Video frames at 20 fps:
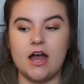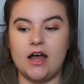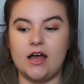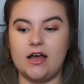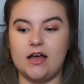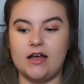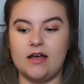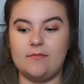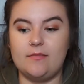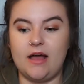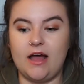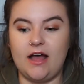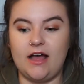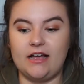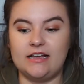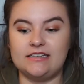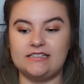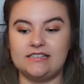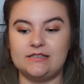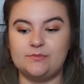um,
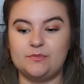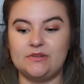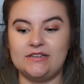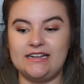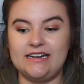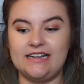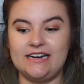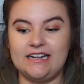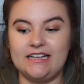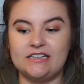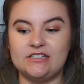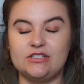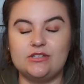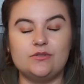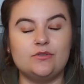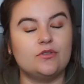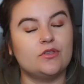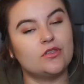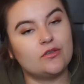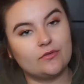I split it
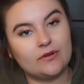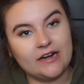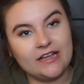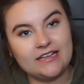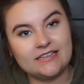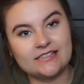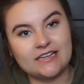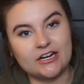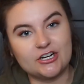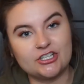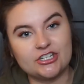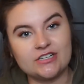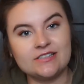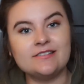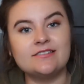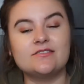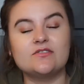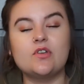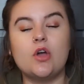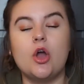into three
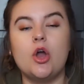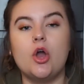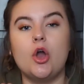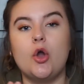sections.